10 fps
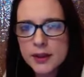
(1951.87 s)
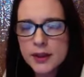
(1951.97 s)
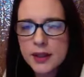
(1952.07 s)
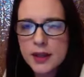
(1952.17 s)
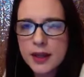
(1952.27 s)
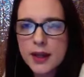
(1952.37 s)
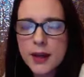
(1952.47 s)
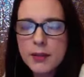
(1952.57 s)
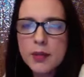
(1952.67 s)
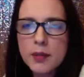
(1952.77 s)
I
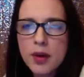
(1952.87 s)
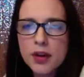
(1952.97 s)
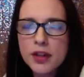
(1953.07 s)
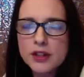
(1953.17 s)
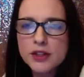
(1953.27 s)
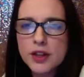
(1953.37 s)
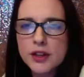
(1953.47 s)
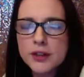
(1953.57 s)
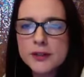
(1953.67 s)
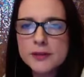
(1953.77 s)
am the marketing
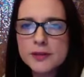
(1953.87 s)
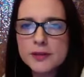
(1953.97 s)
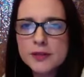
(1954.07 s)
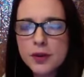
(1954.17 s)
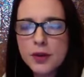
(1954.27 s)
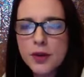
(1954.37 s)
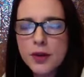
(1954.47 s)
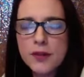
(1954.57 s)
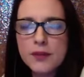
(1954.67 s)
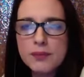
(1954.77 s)
trainer for
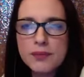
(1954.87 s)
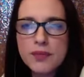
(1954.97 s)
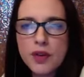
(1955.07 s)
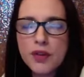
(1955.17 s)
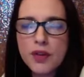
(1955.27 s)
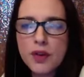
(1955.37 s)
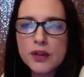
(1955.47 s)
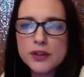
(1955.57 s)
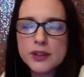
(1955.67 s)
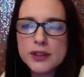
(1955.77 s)

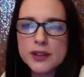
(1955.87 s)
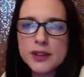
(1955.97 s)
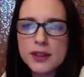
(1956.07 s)
Royaltie.